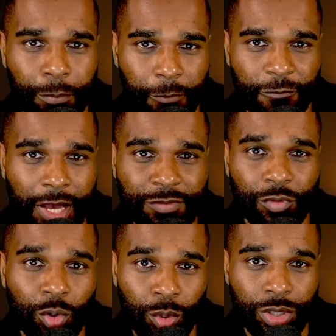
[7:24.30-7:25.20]
Fast
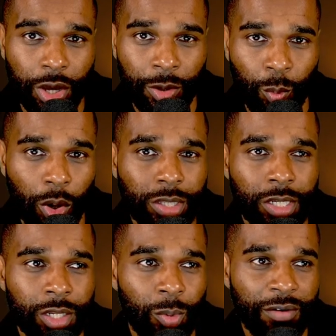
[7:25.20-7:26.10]
forward though, what did he
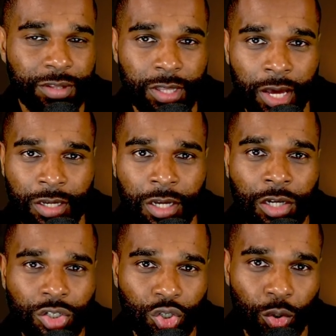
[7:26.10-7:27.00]
do after that?
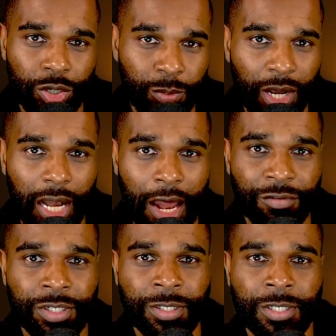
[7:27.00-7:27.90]
Joined
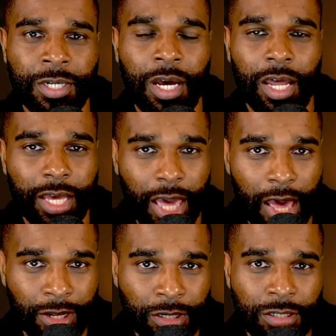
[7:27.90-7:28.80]
McLaren, and
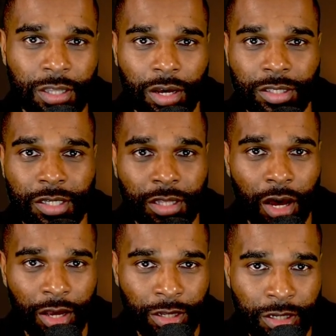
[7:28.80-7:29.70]
again,
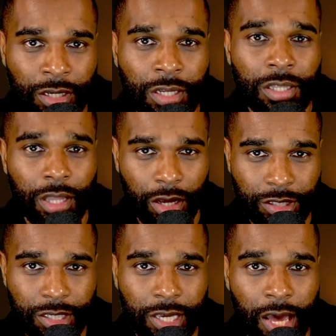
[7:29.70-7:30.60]
99,
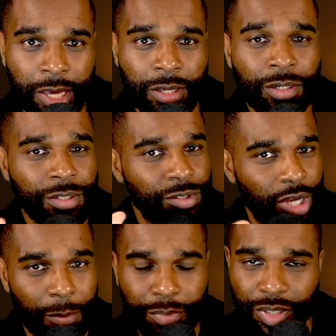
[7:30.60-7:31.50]
98,
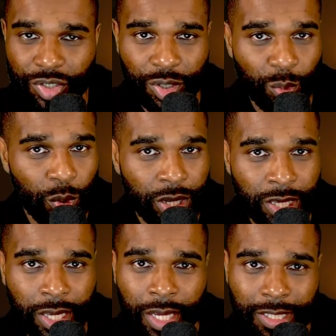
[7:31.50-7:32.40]
championship
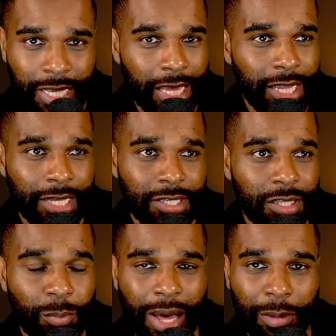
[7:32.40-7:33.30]
winning. Take that to the
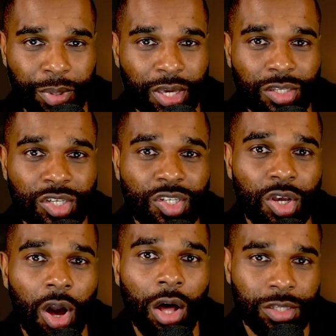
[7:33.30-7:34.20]
bank because he's
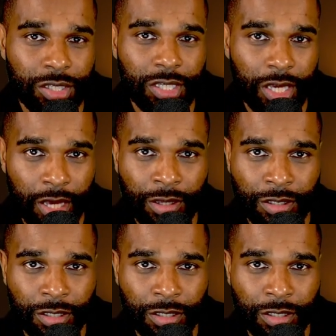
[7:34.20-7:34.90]
god tier.